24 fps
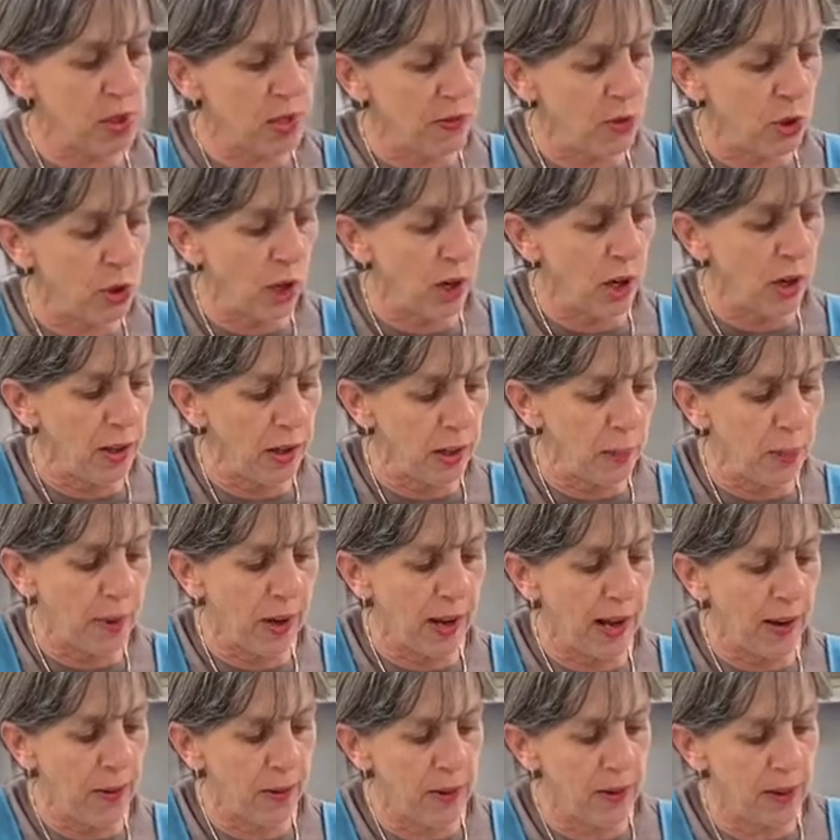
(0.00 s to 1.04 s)
of garlic
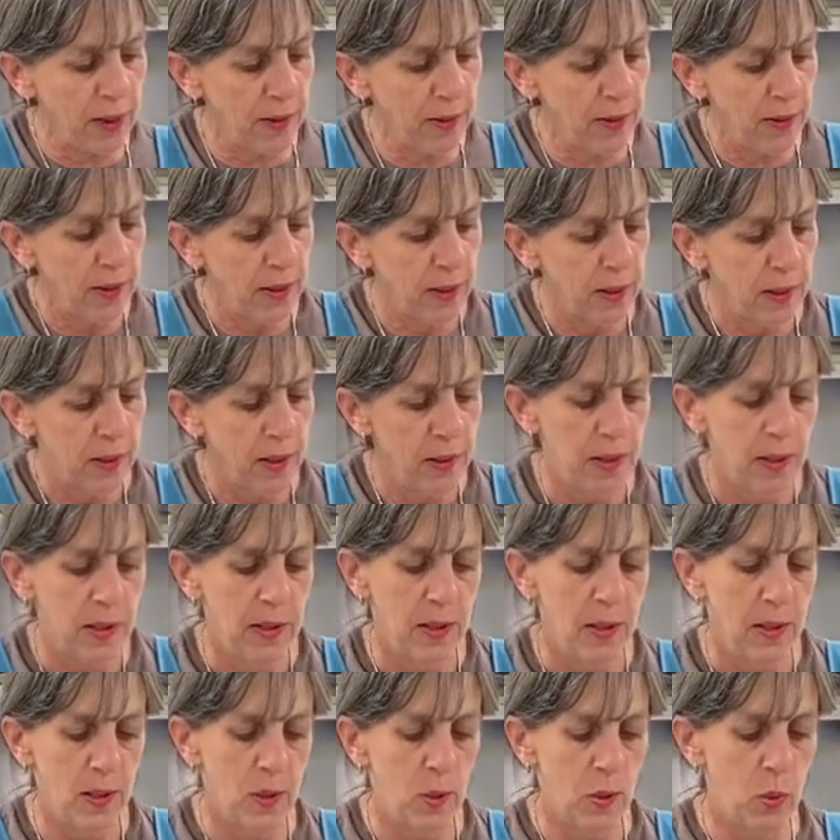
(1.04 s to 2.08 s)
powder.
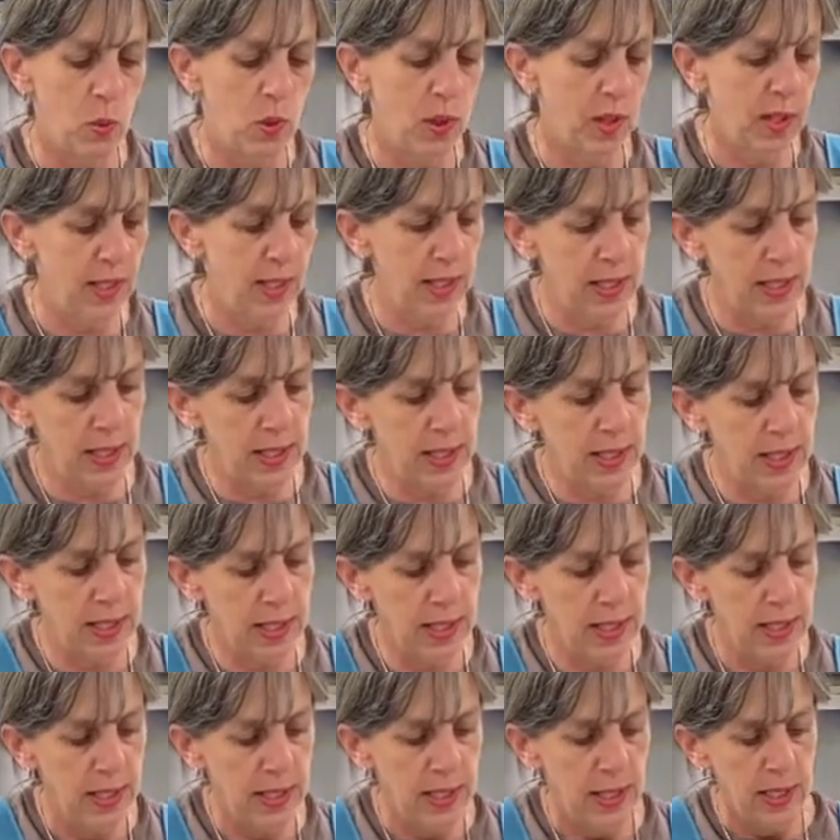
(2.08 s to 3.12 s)
1
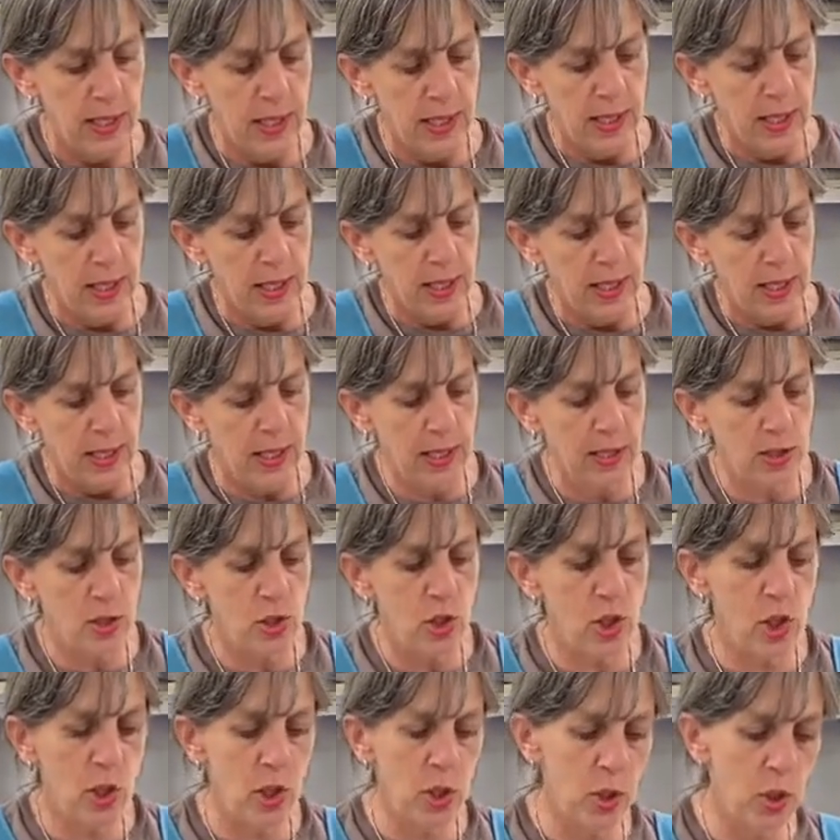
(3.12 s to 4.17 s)
and
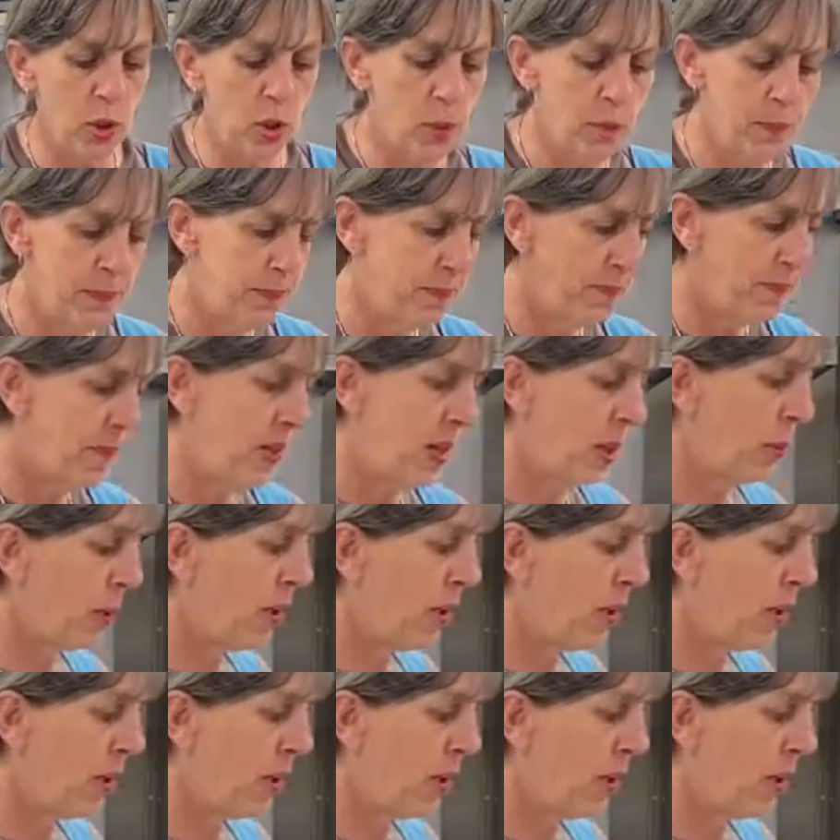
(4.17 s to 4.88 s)
2. There we